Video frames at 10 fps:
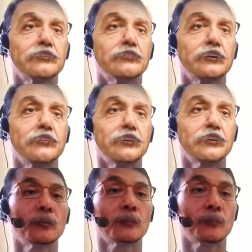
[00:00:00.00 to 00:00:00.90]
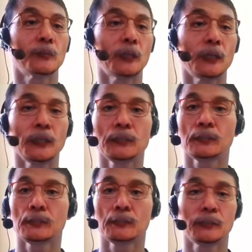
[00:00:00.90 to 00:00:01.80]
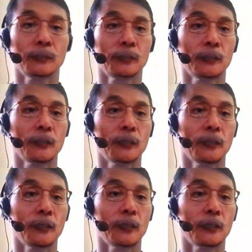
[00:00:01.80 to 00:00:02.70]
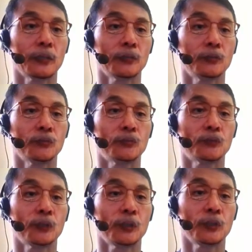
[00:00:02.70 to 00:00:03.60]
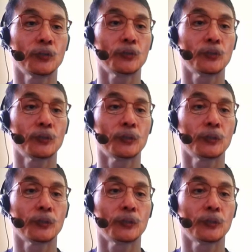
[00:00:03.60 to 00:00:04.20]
maybe soft light, and you change,